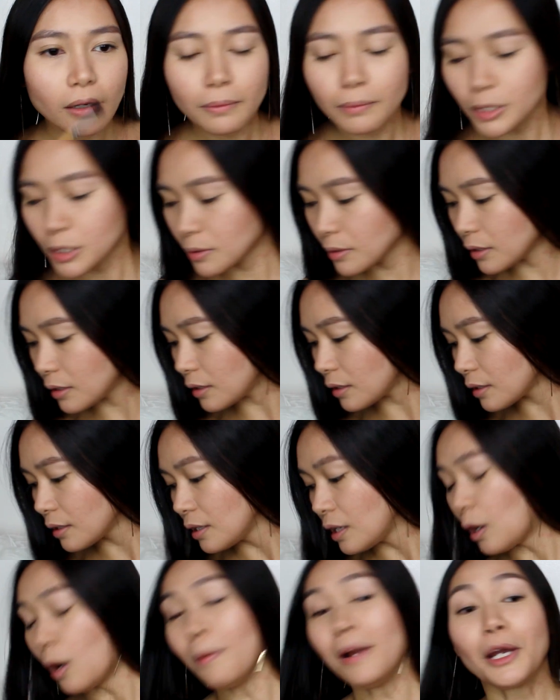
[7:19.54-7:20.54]

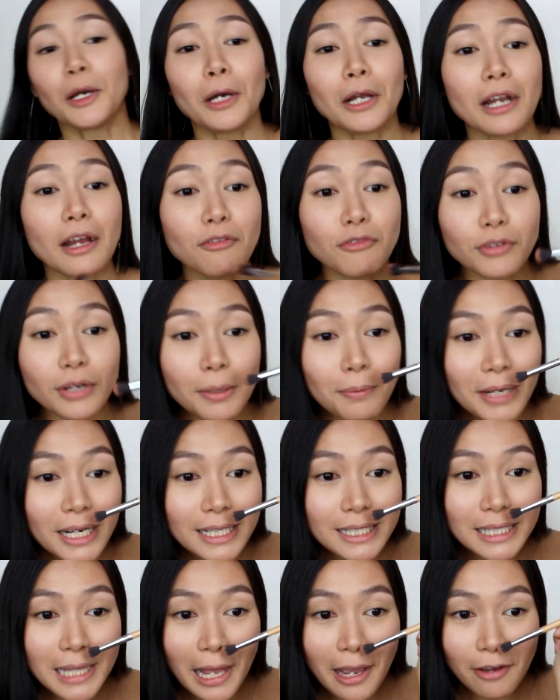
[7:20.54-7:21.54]
Oh my god, I have 3
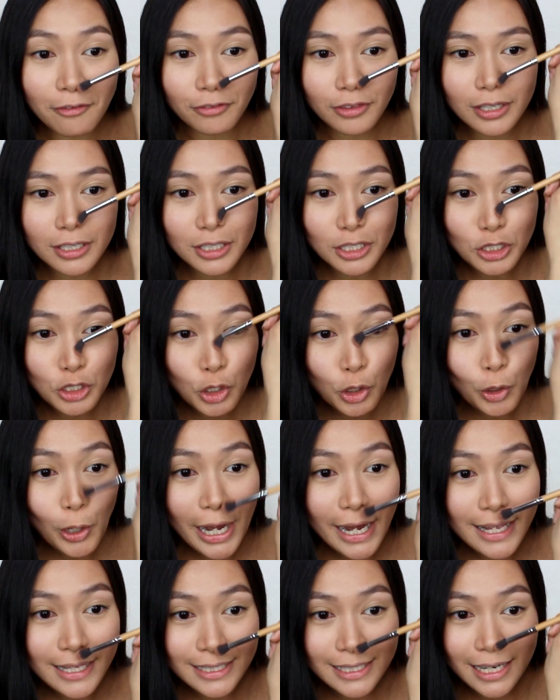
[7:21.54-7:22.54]
minutes left? This is
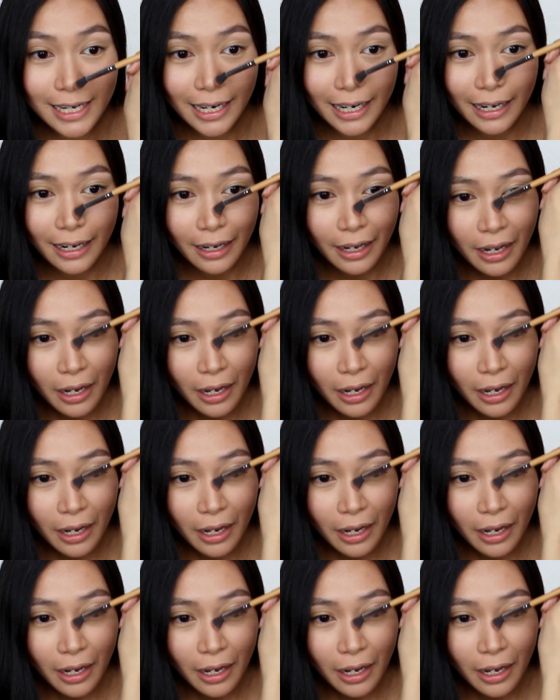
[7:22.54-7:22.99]
crazy.